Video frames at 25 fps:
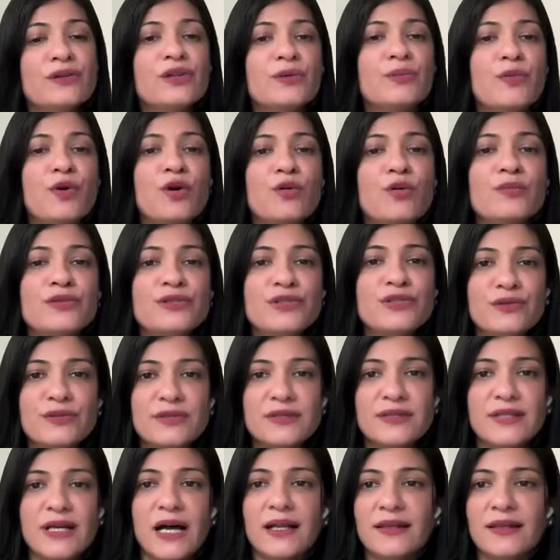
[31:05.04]
the moment
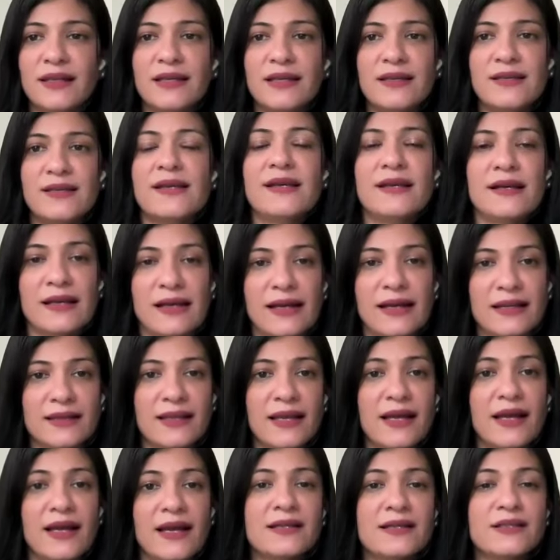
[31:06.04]
you start thinking
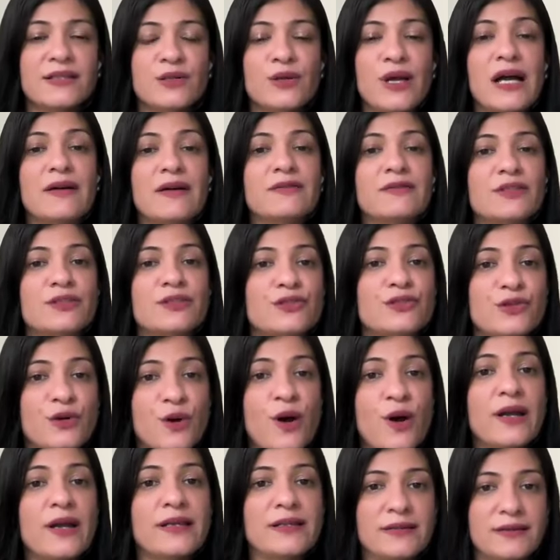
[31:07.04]
like that, you have a
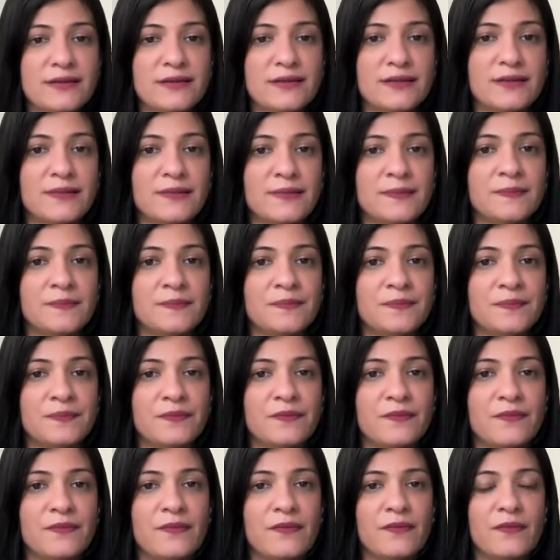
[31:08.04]
choice,
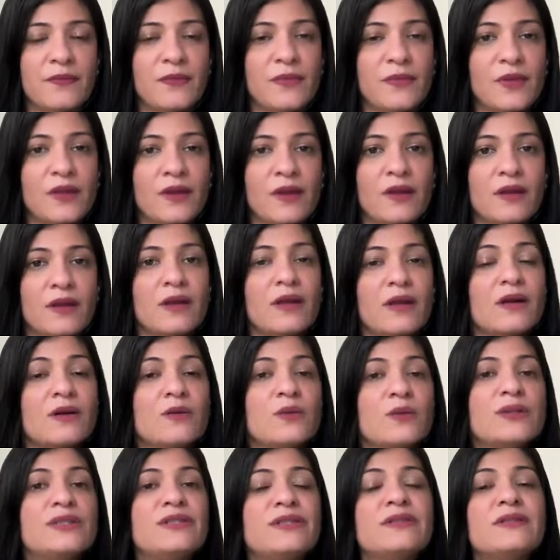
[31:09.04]

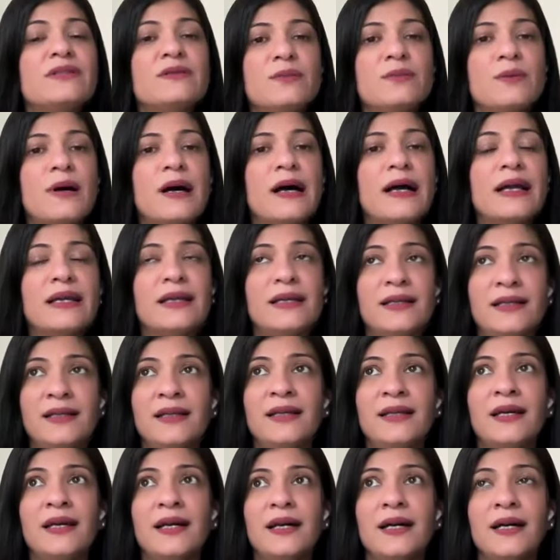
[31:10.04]
which is
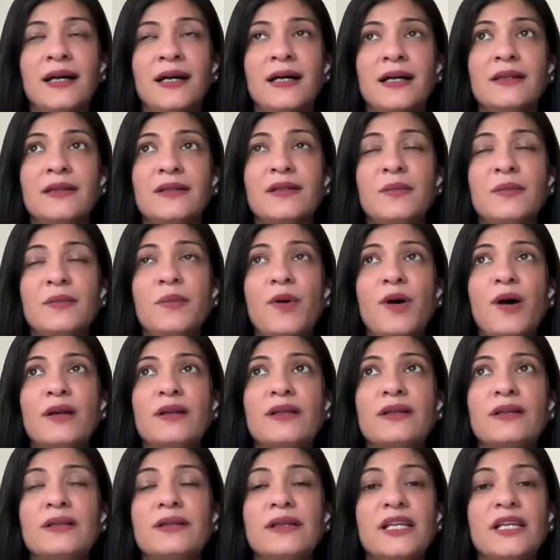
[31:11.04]
why the
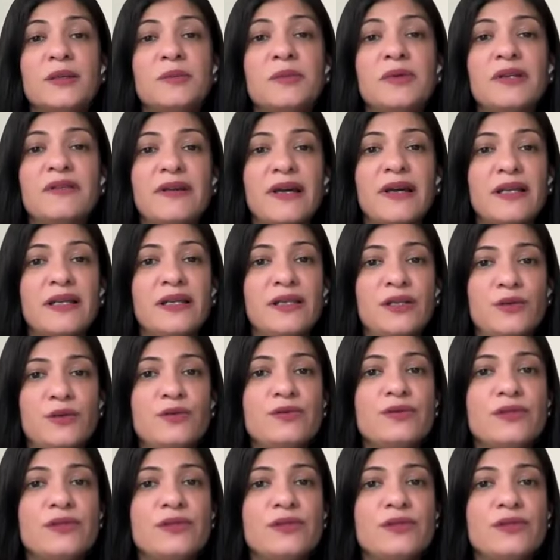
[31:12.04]
model can be very